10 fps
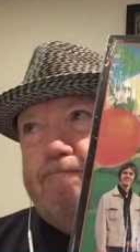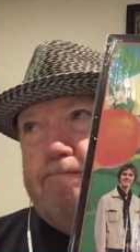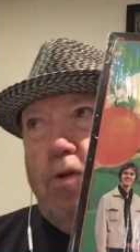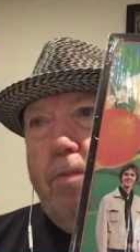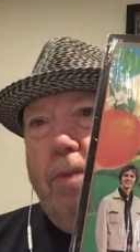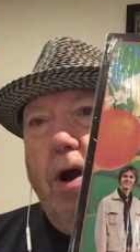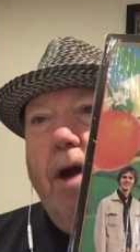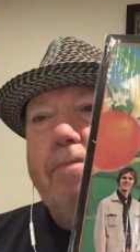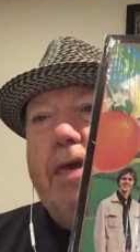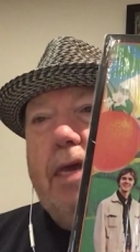more
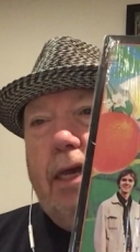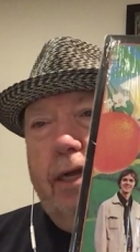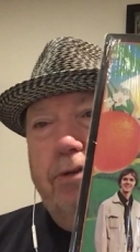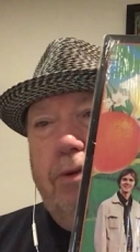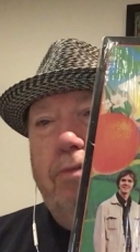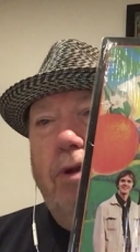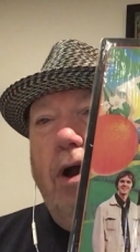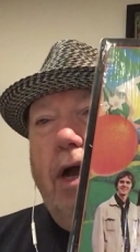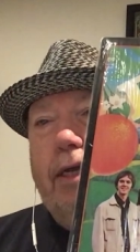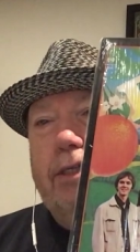poppy country
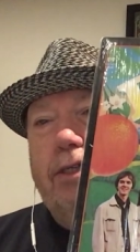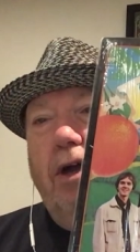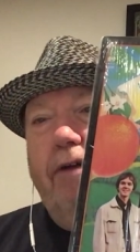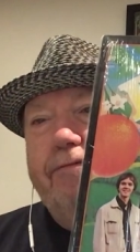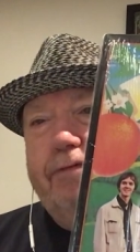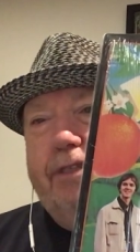rock soft